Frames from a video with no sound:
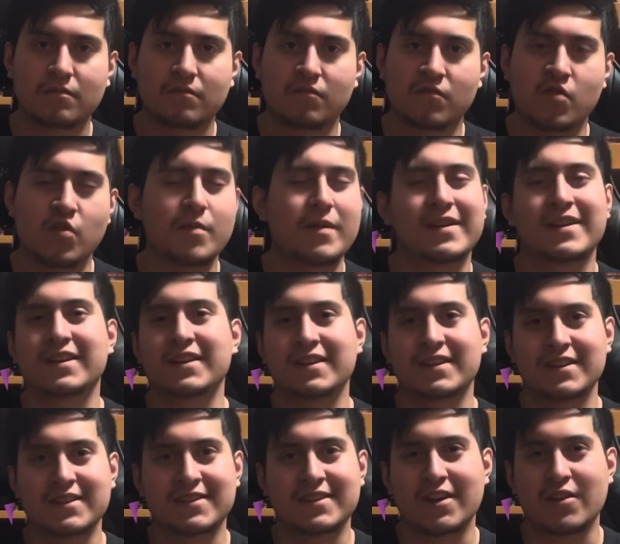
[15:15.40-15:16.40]
who am I kidding,
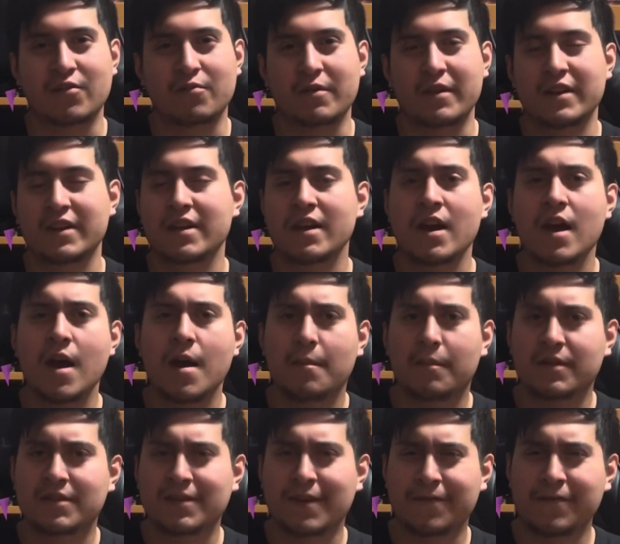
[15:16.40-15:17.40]
he's dead already,
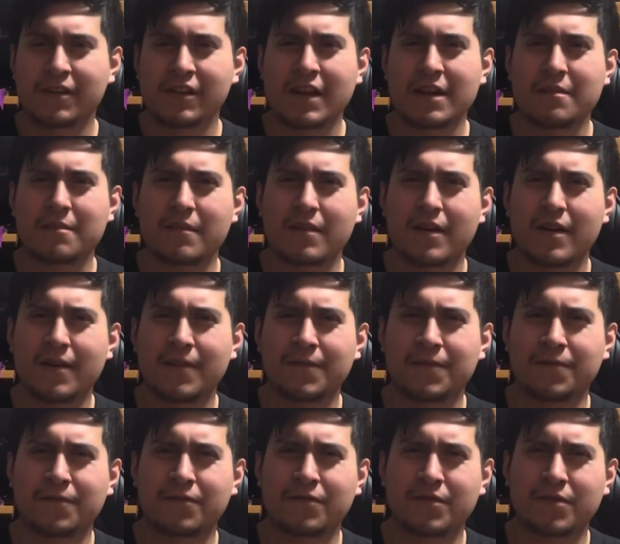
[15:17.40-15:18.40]
but I feel like if
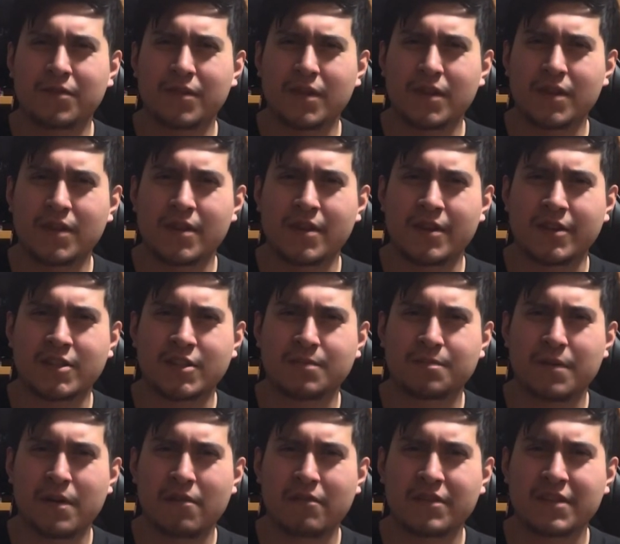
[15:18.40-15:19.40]
the
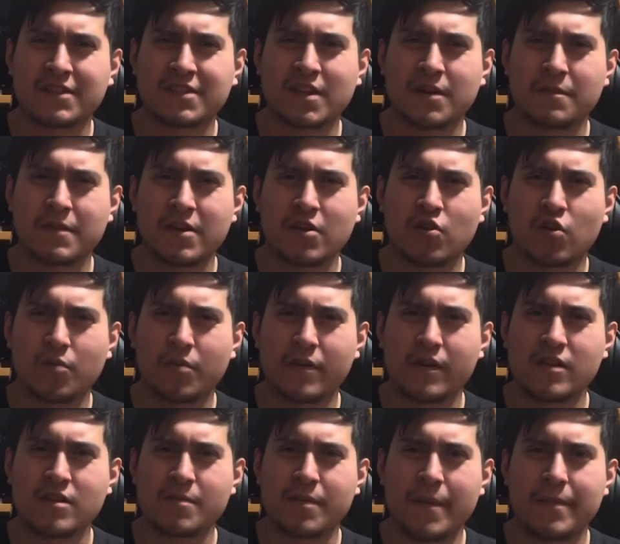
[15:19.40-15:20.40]
spirit that's going to be
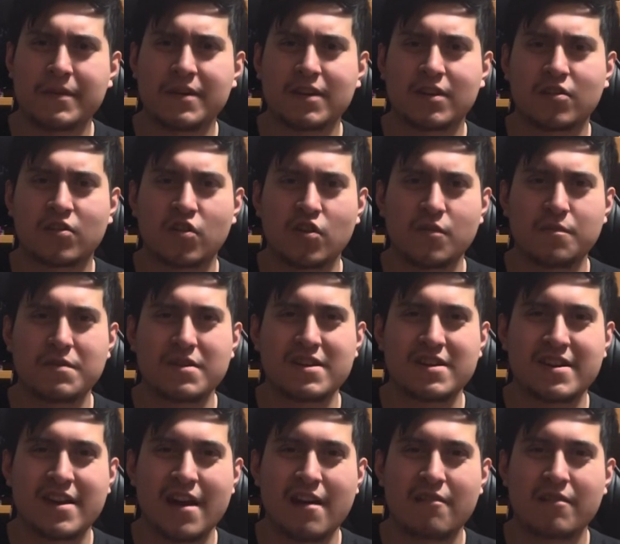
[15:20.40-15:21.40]
incorporated in the puppet could be
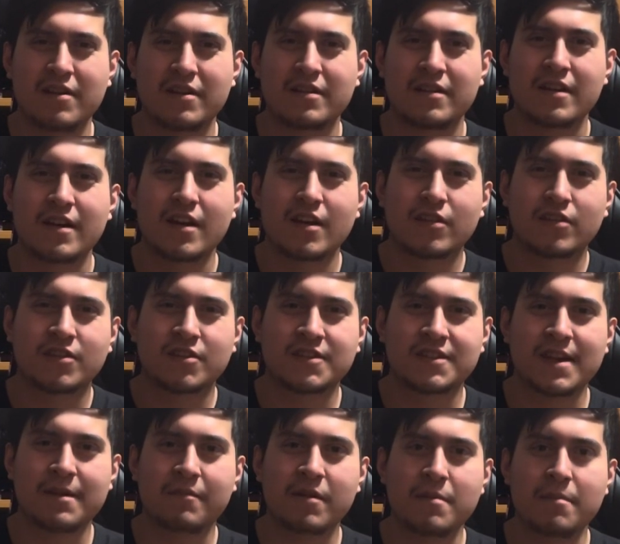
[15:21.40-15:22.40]
Garrett, the
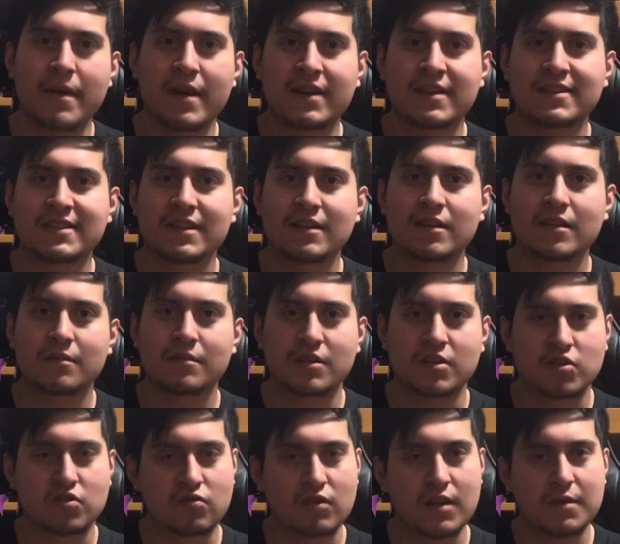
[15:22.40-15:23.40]
same way Mike is seeing him in
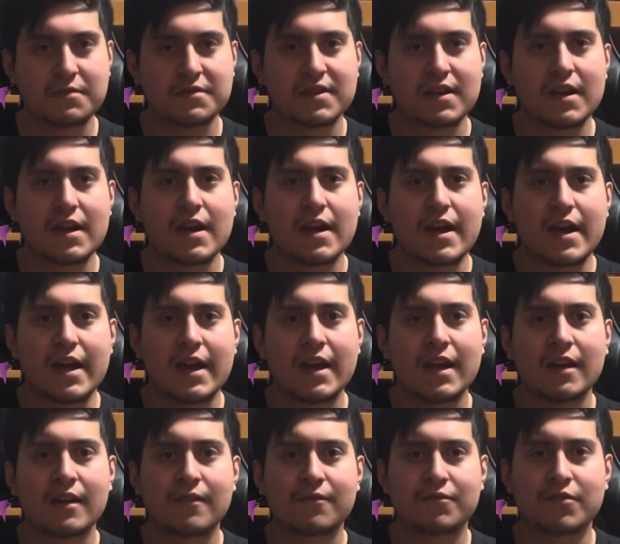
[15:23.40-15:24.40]
his dreams,
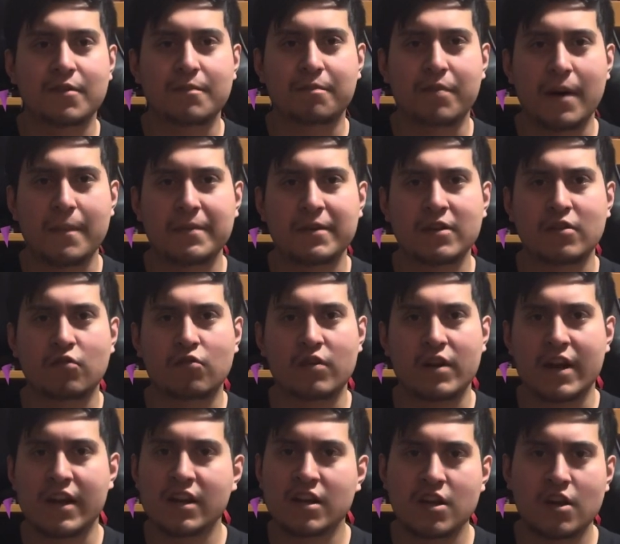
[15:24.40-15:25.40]
and if the puppet or
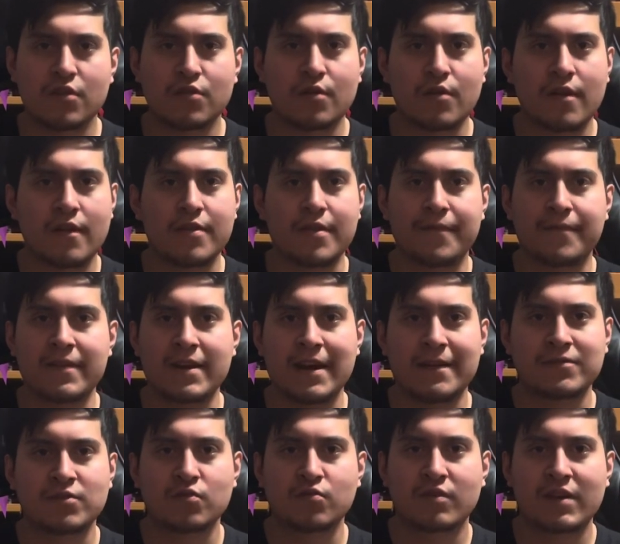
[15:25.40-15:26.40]
any other of the
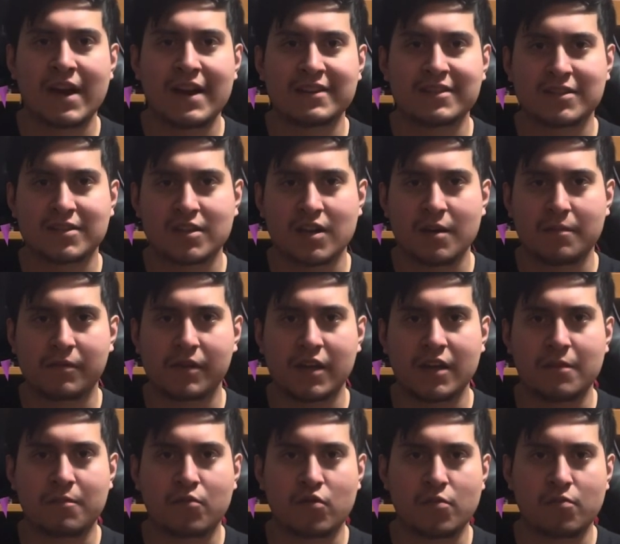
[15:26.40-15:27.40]
FNAF 2 cast is going to play
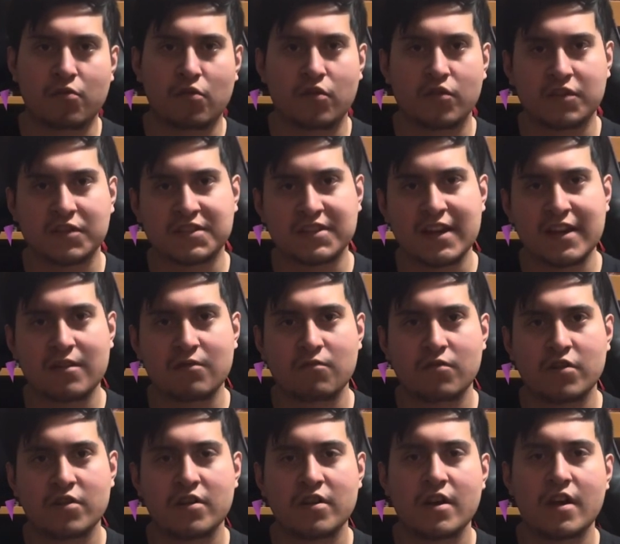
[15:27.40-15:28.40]
an important role in the second
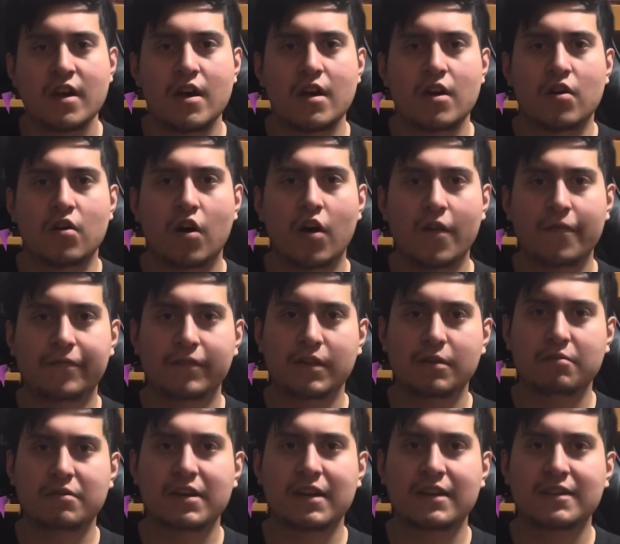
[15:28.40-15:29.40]
one, hopefully
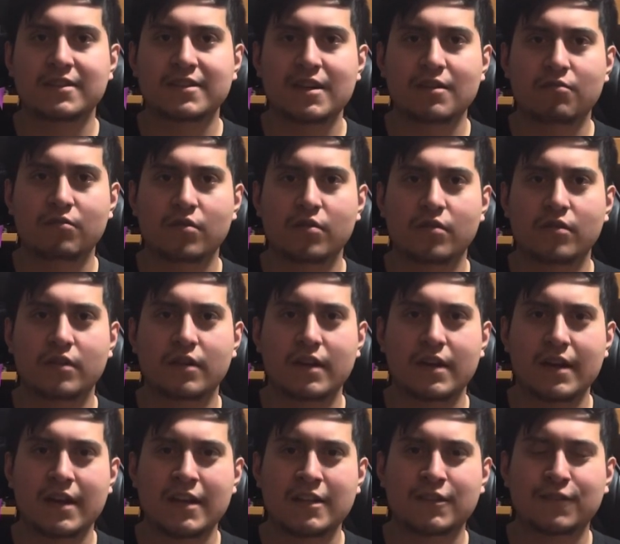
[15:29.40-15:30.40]
we get a sequel
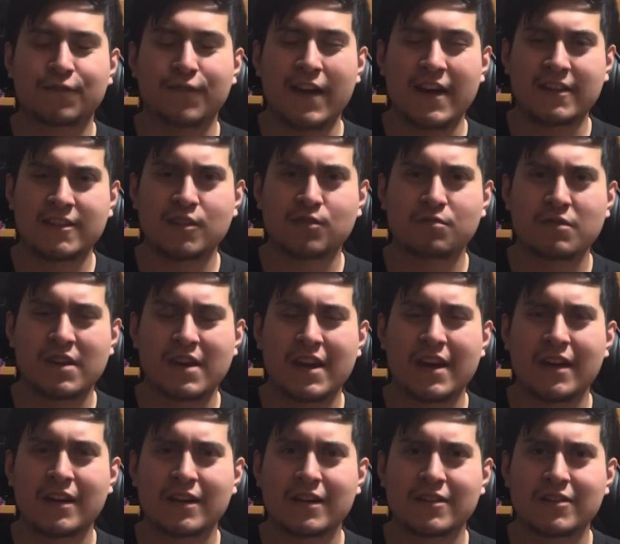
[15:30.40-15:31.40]
as fast as we
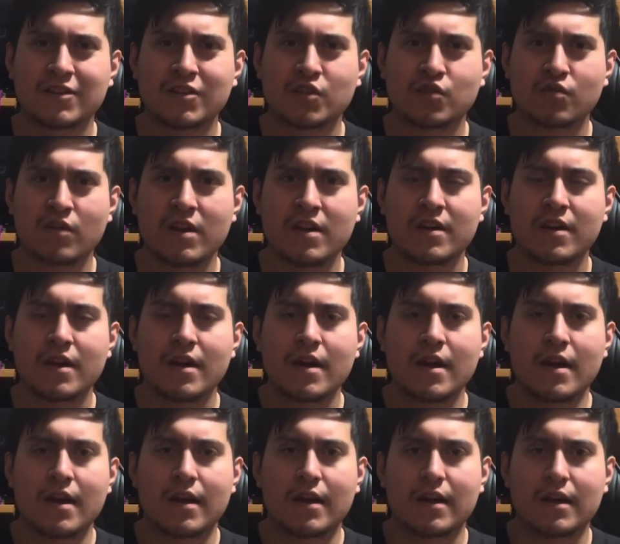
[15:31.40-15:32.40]
can because of the strike.
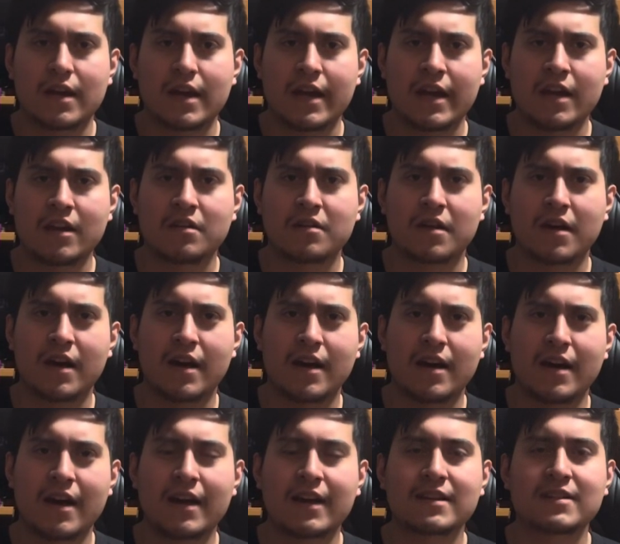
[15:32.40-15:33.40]
And
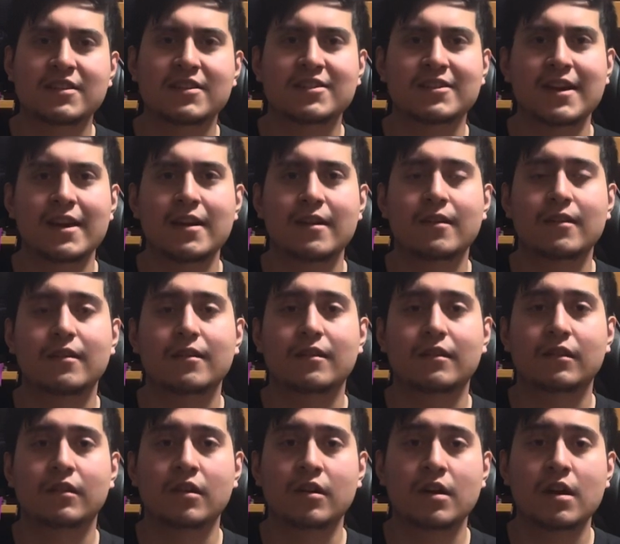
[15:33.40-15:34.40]
I could just say,
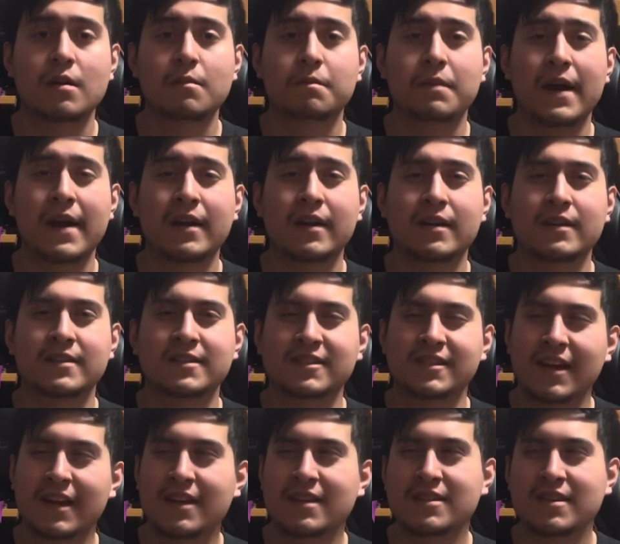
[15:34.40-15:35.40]
looking back a
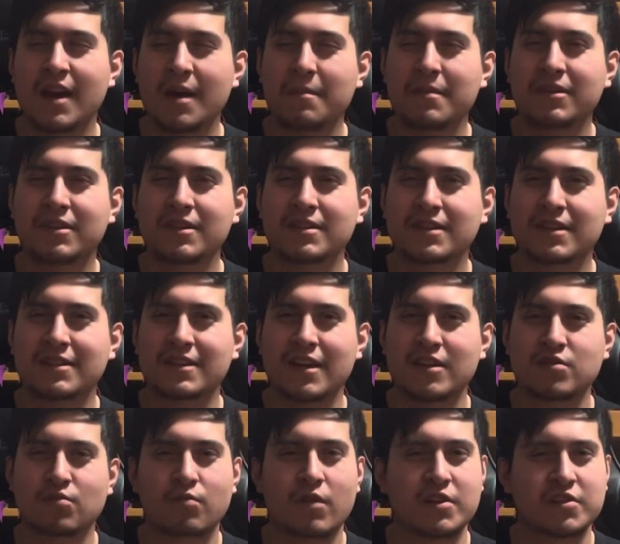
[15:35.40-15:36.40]
second time at this, because I
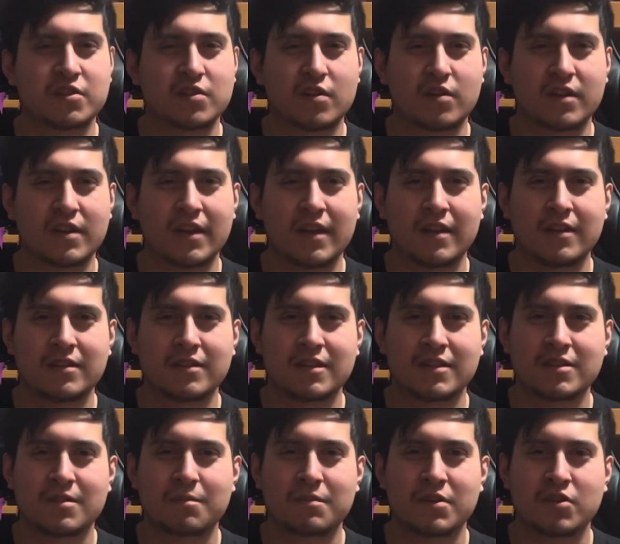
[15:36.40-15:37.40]
had to watch it again
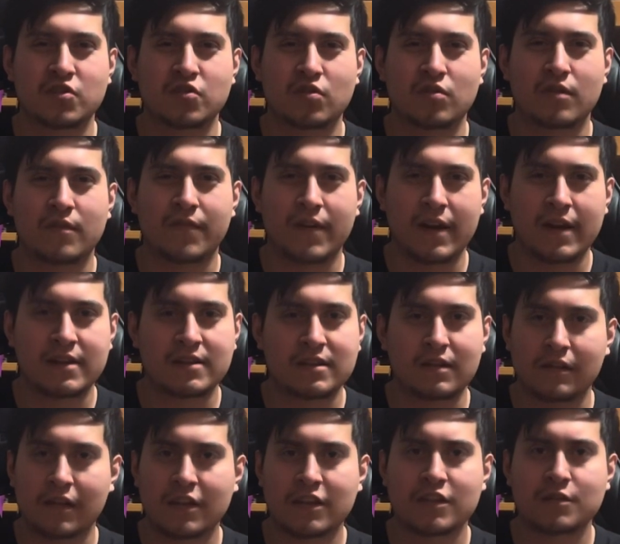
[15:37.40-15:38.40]
just to be sure if I
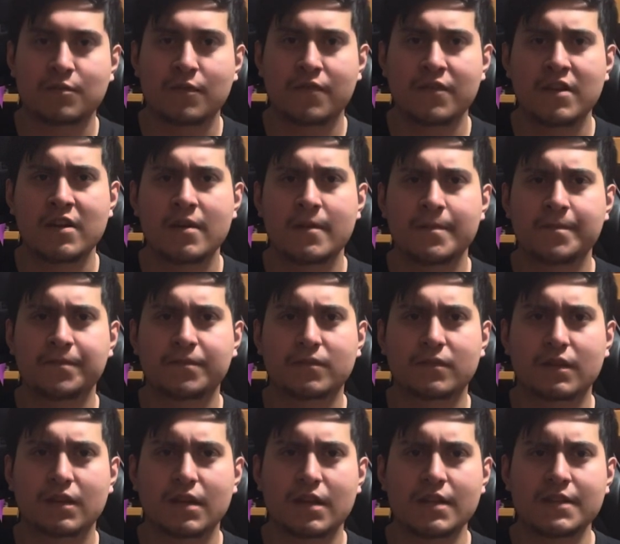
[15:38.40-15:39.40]
actually like this movie,
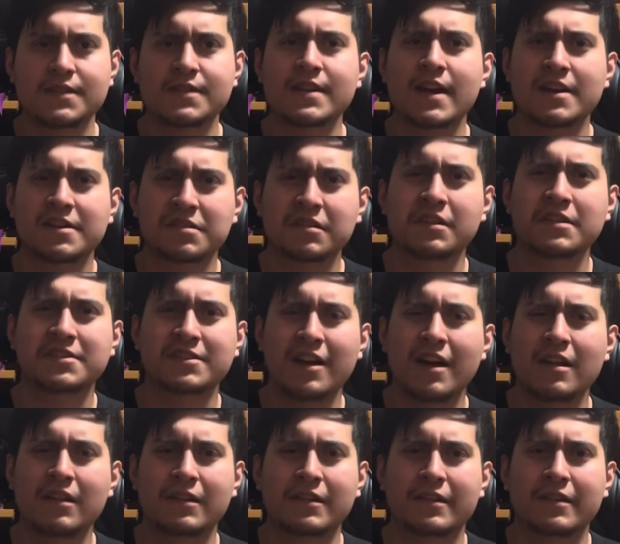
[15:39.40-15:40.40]
it's actually
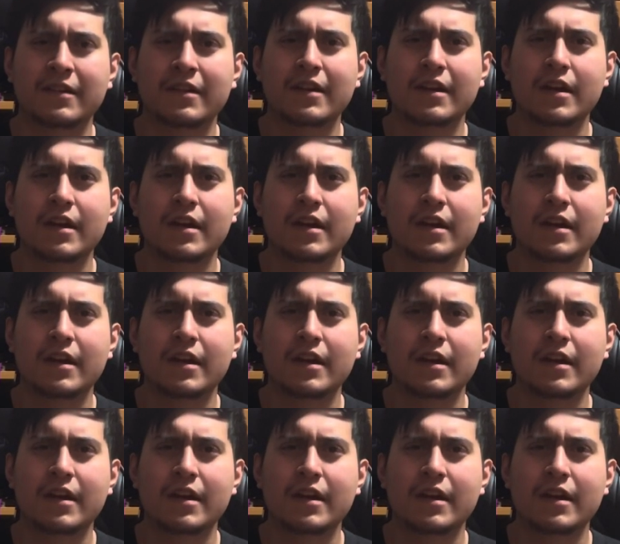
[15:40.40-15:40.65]
solid.